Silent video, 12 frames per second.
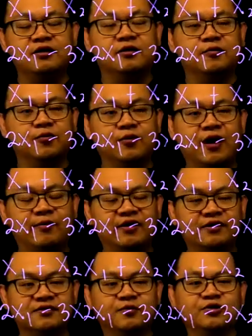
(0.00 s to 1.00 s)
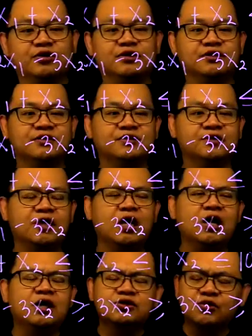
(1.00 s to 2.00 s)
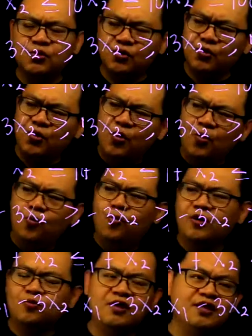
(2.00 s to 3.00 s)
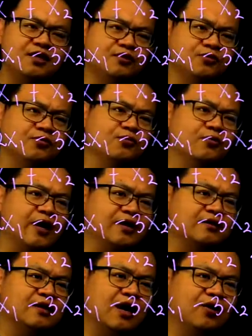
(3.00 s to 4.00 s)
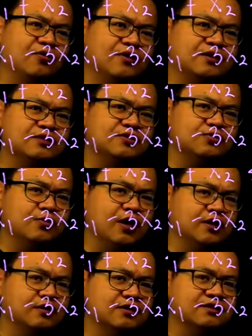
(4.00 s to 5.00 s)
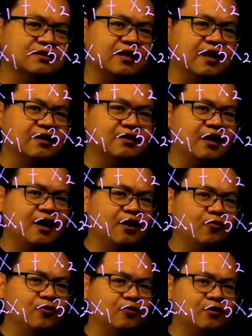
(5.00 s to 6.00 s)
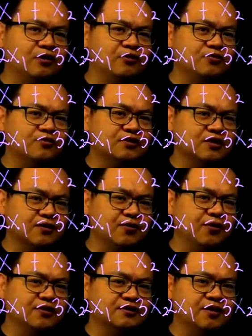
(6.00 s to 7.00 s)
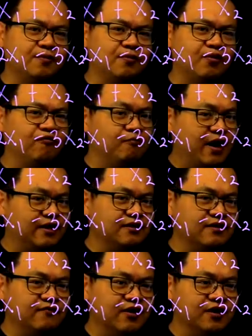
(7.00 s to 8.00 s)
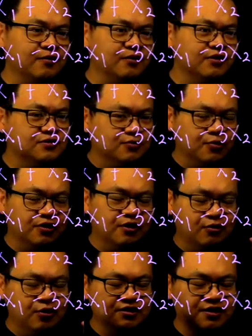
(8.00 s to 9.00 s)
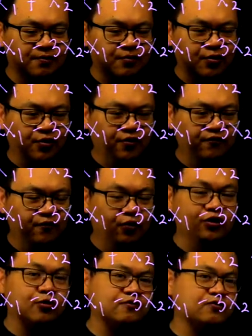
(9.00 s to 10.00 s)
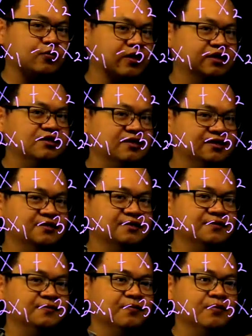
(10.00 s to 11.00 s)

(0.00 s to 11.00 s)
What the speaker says: programming assumptions. So, what we need to do right now is to understand how we will use the concept of binary variables or the concept of on-off switches